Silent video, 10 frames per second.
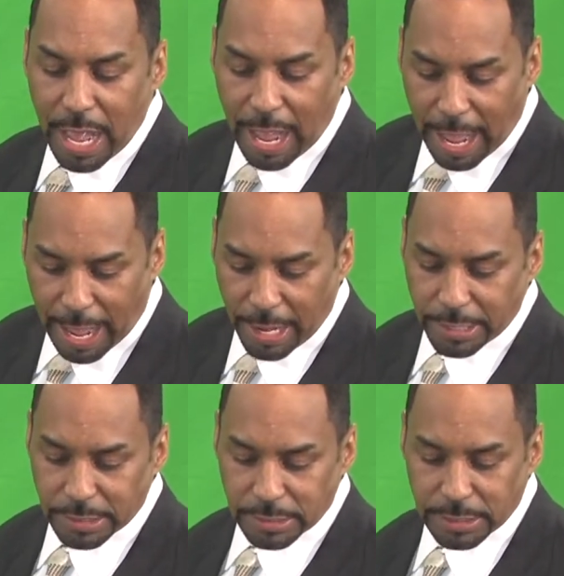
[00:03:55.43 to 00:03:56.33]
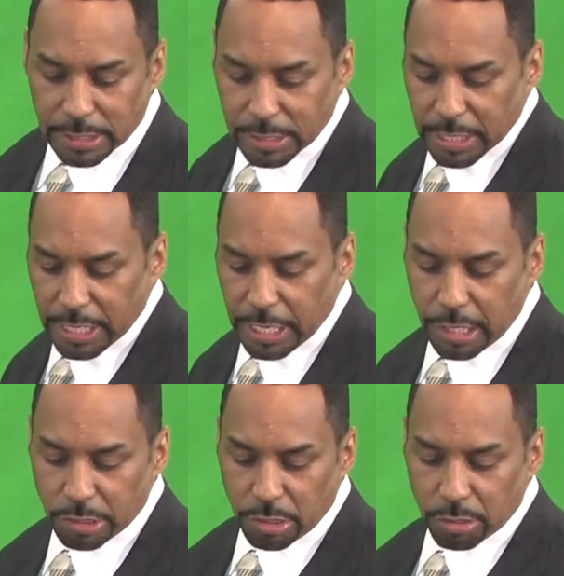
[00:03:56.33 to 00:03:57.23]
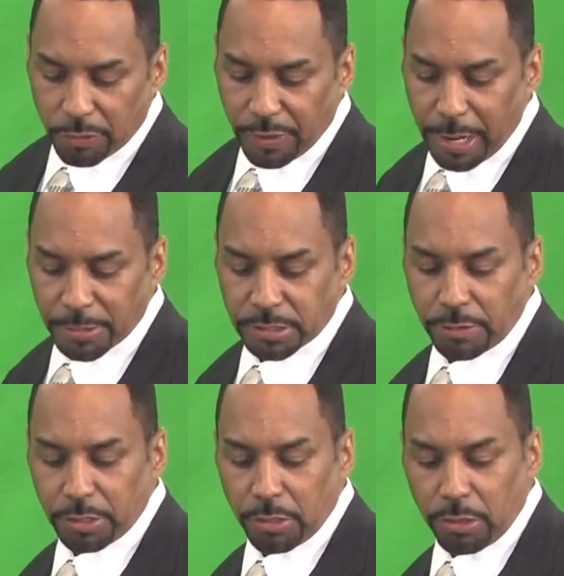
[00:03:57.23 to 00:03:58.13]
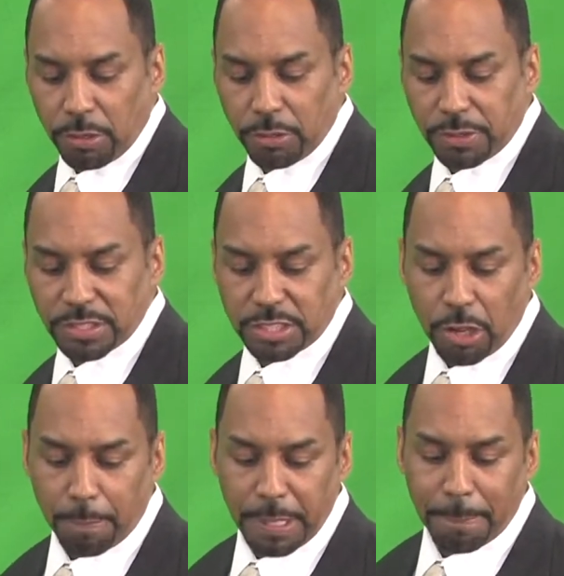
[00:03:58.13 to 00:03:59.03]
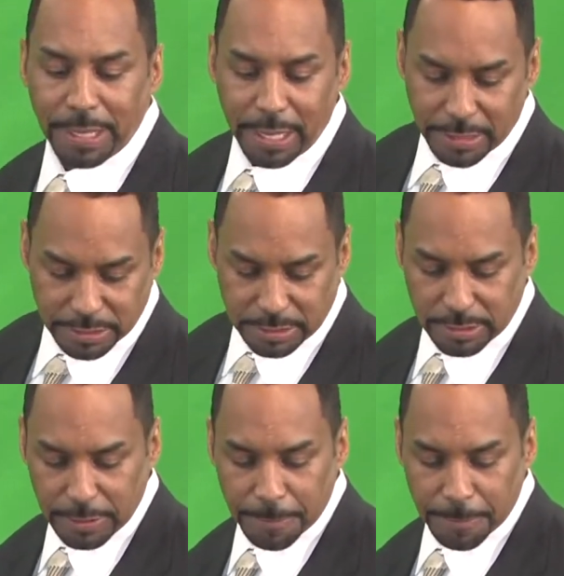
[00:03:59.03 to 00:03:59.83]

And in you the families of the earth shall be blessed.